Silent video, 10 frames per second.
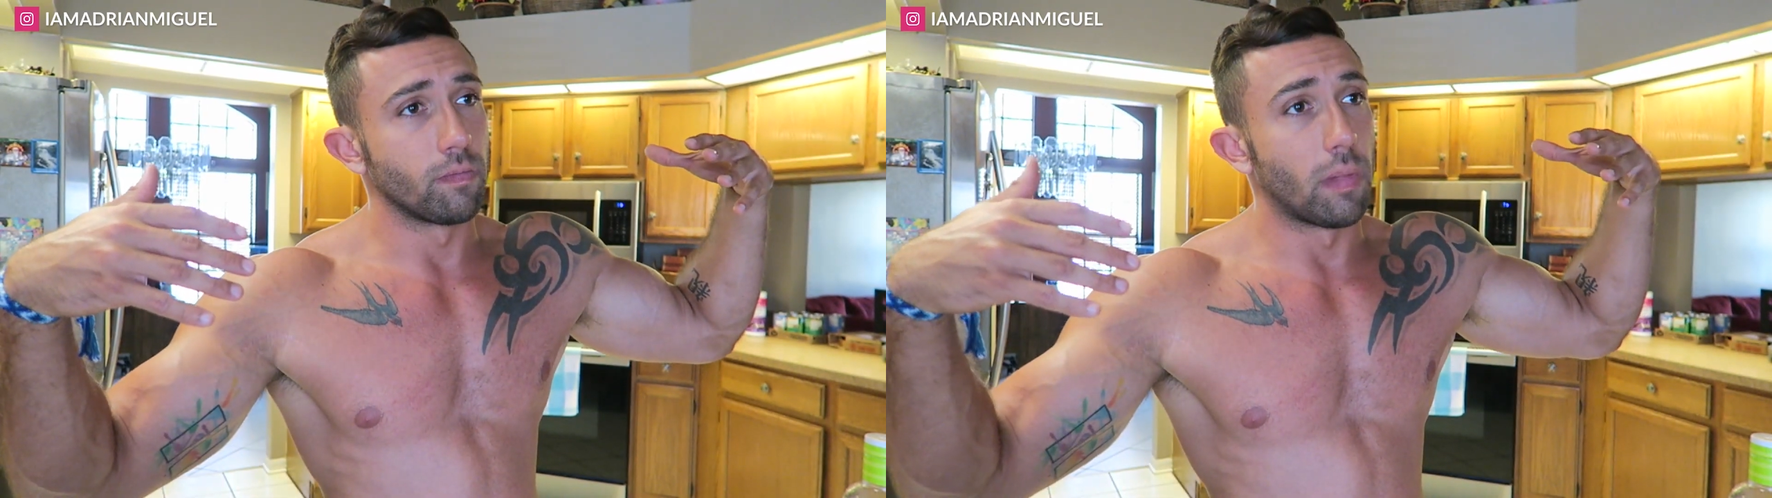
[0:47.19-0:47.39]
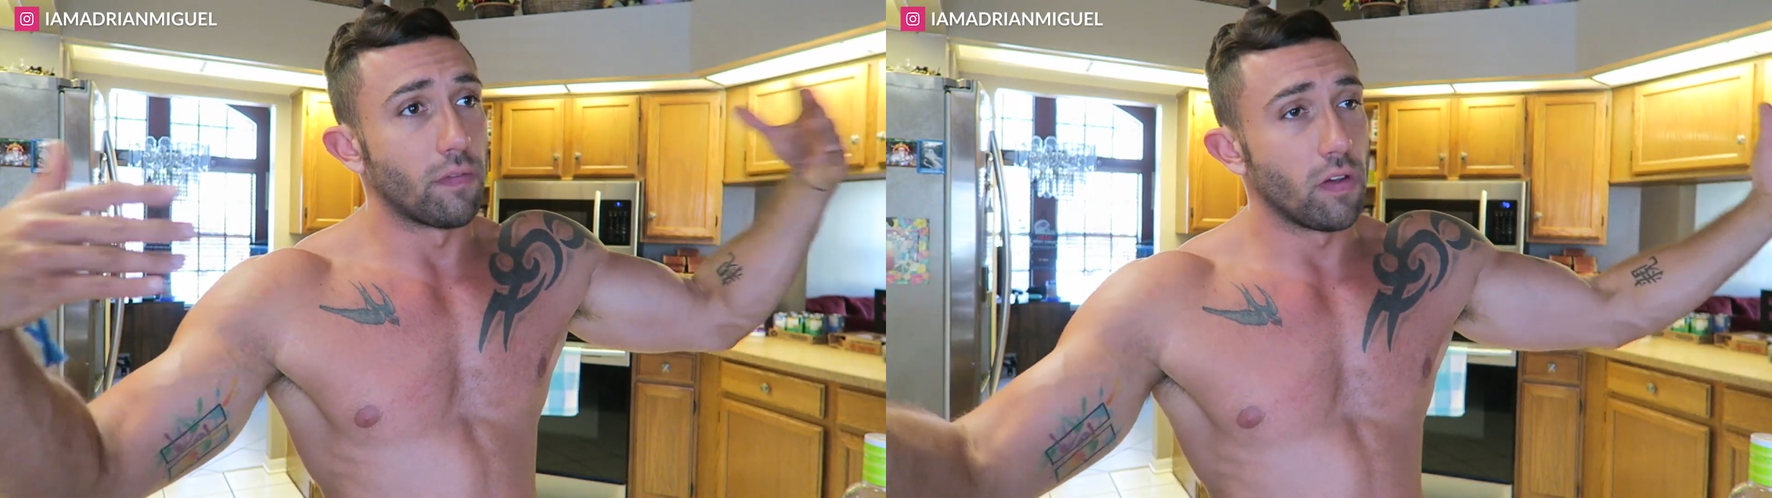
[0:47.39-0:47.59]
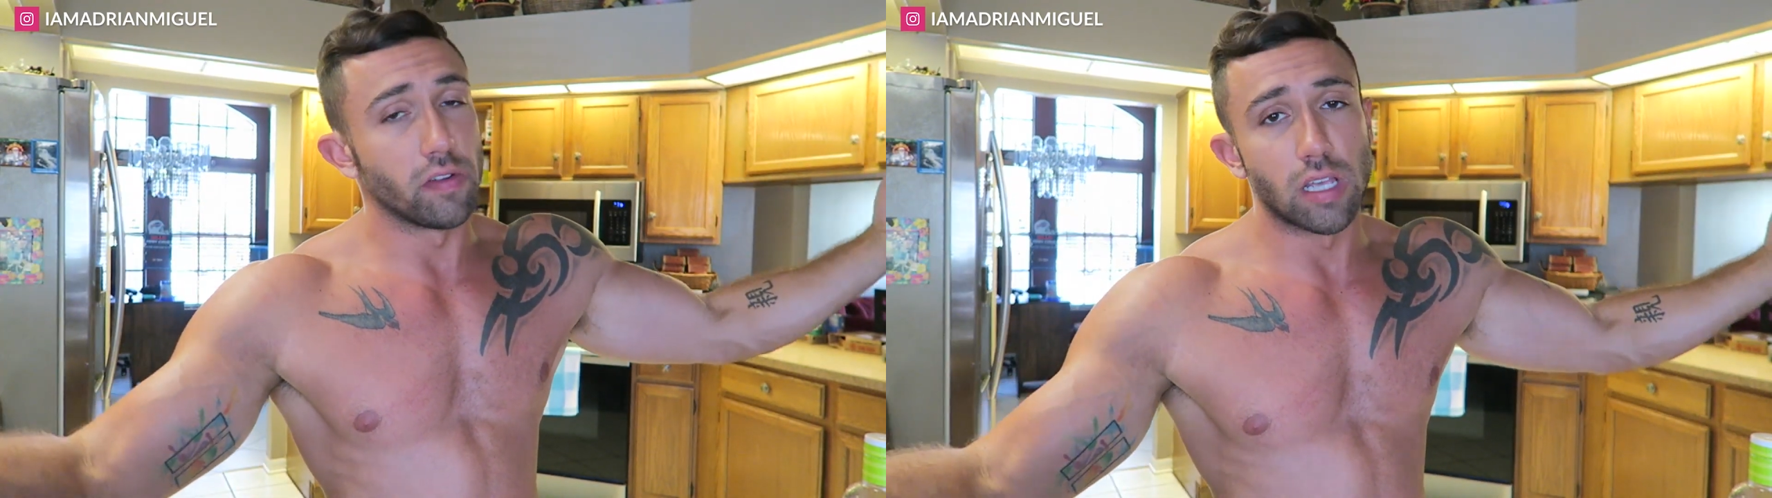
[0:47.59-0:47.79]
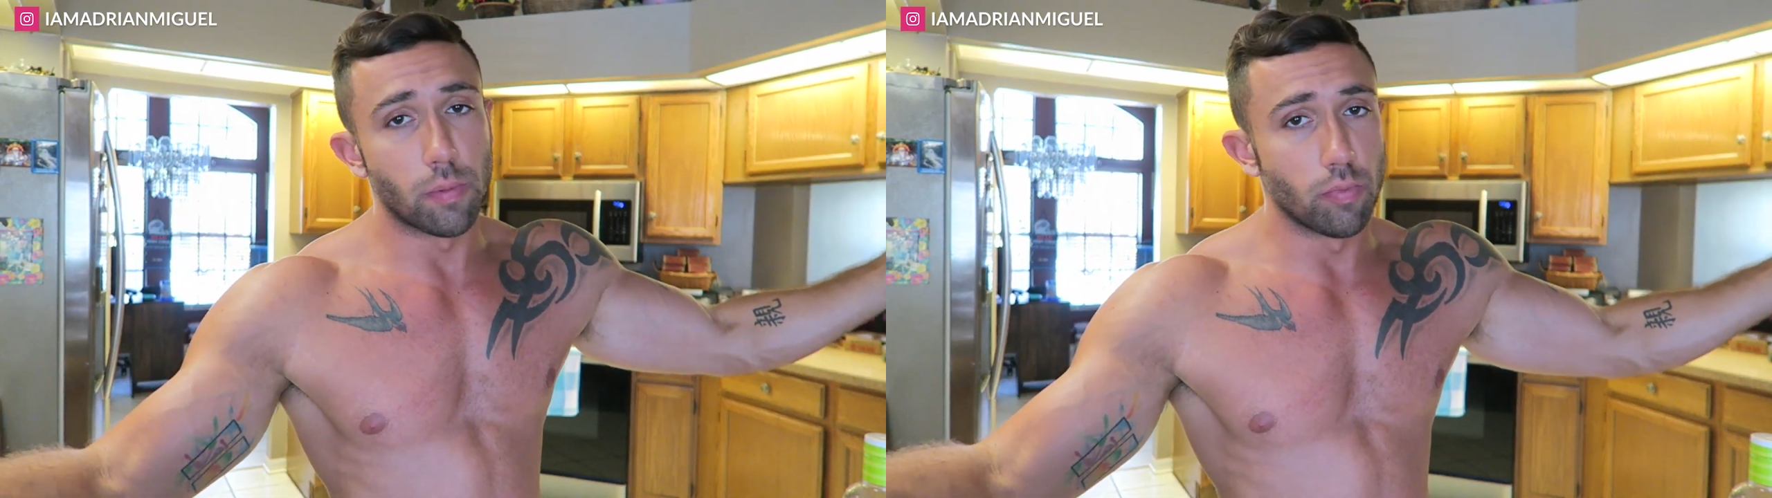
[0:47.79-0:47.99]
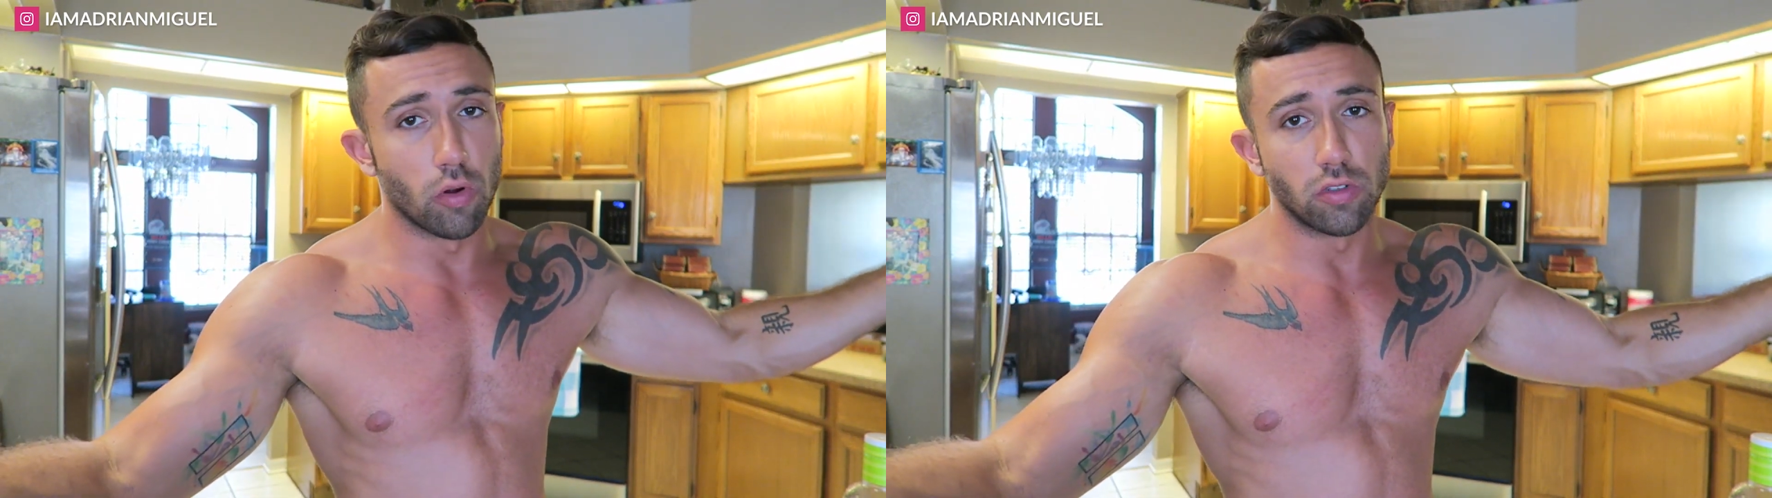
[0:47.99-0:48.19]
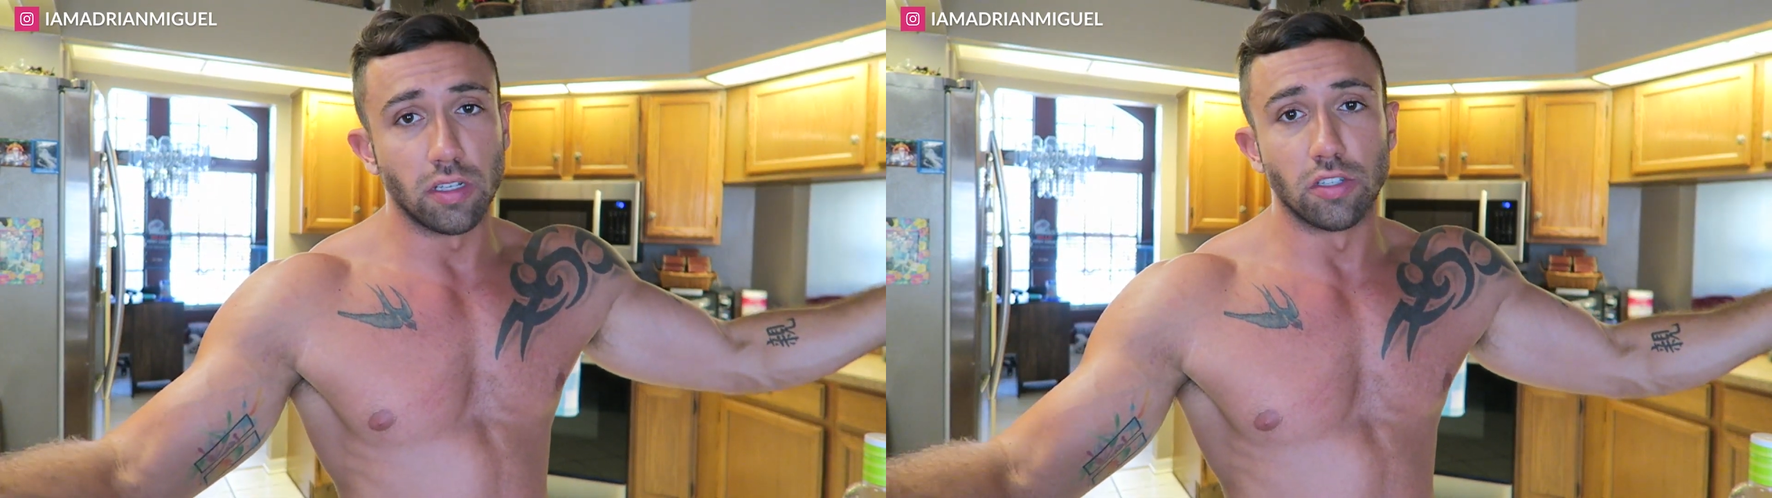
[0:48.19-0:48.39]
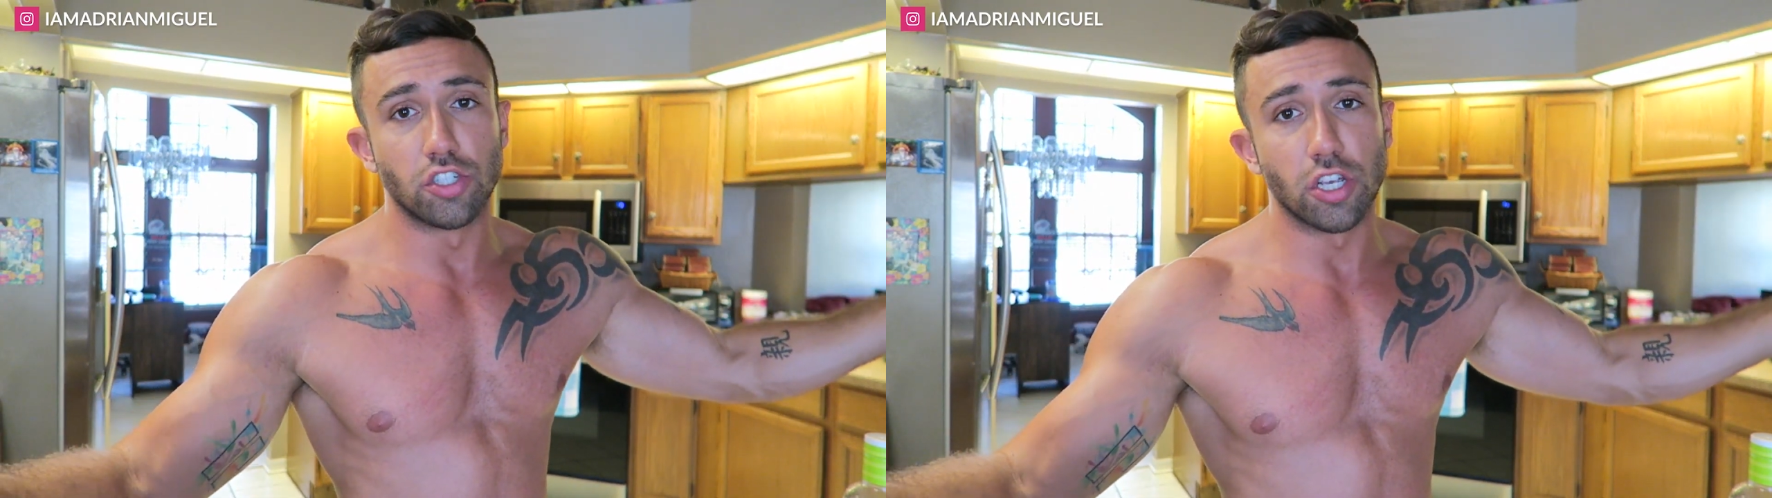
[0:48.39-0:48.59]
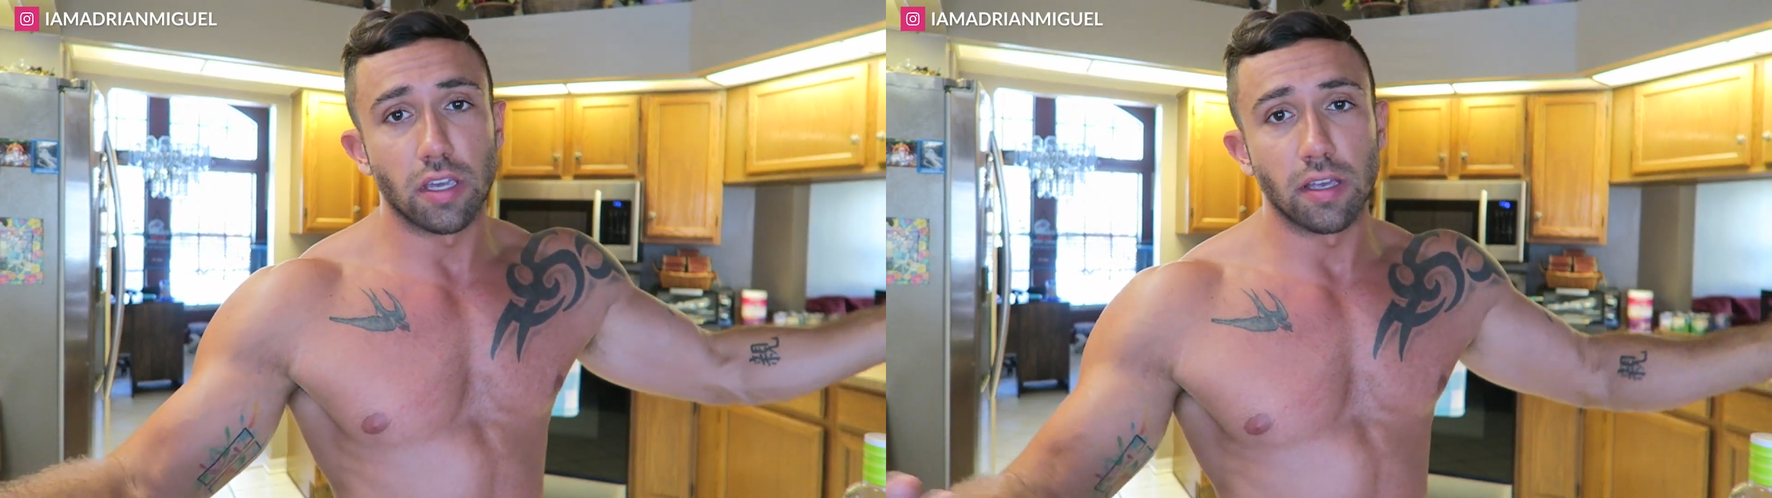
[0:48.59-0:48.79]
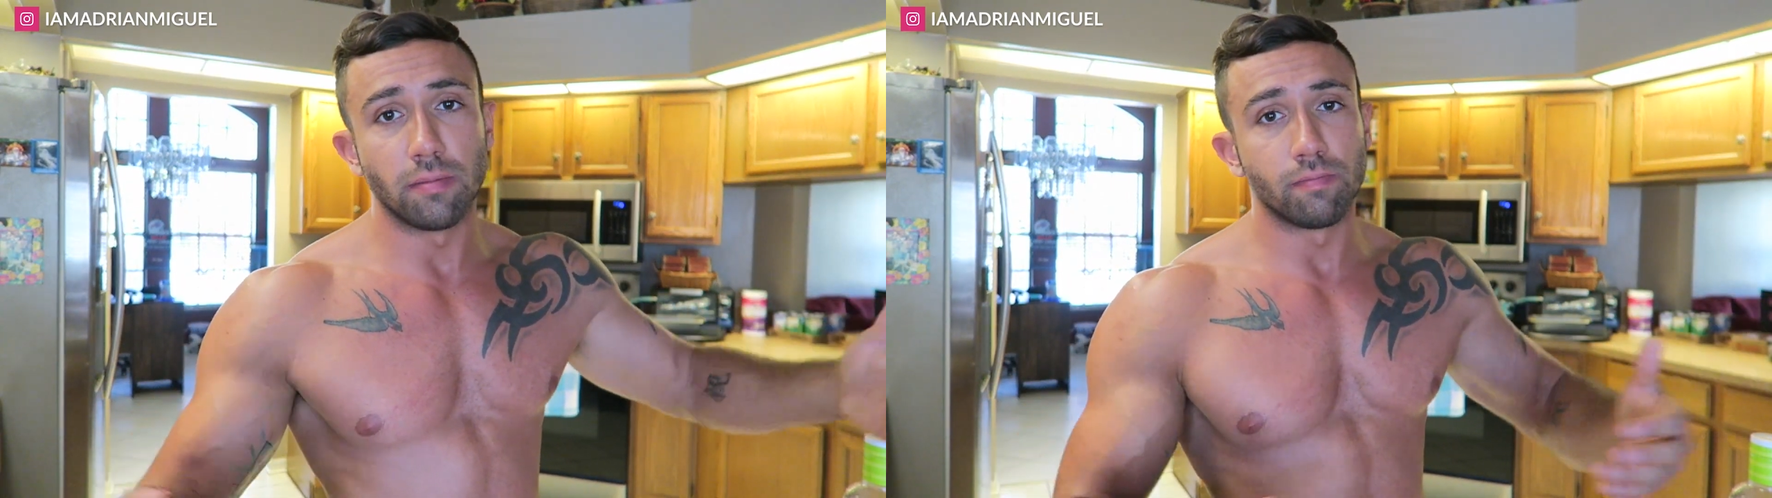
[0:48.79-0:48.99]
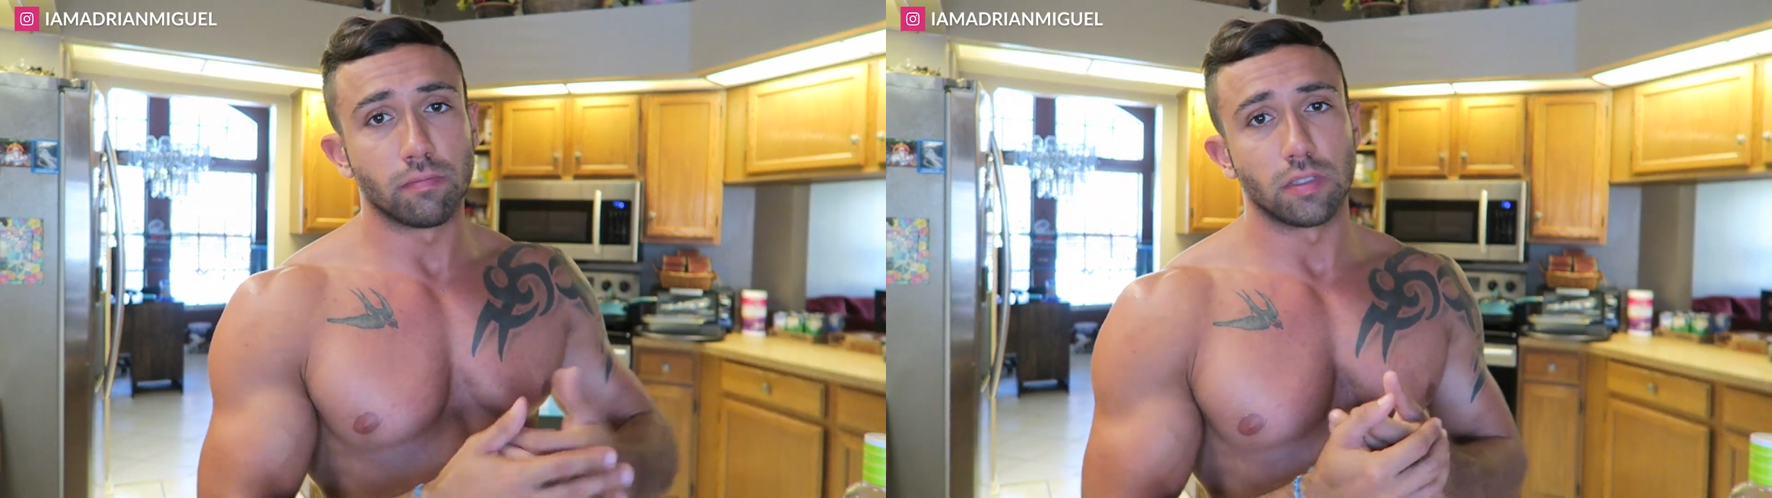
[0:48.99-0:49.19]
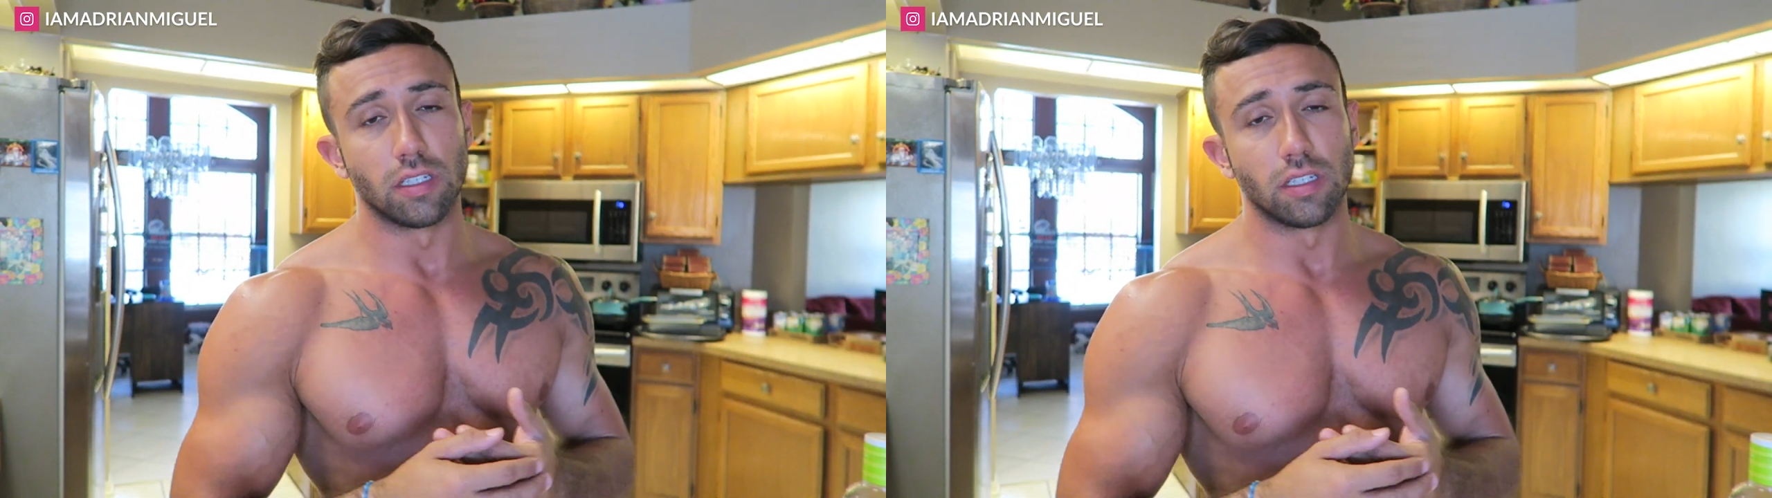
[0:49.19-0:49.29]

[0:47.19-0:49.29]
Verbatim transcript: my favorite type of protein is chicken.